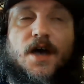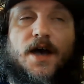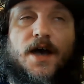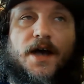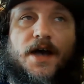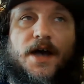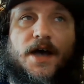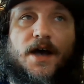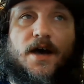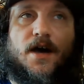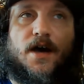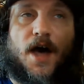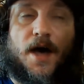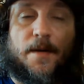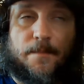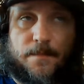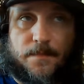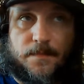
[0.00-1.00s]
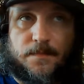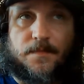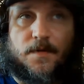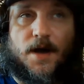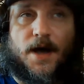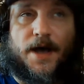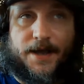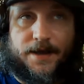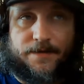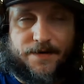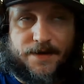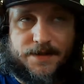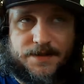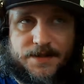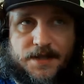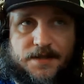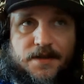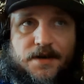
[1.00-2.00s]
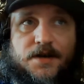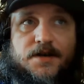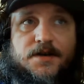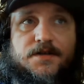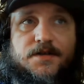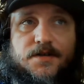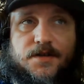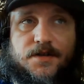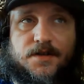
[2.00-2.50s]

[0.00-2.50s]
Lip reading: I have another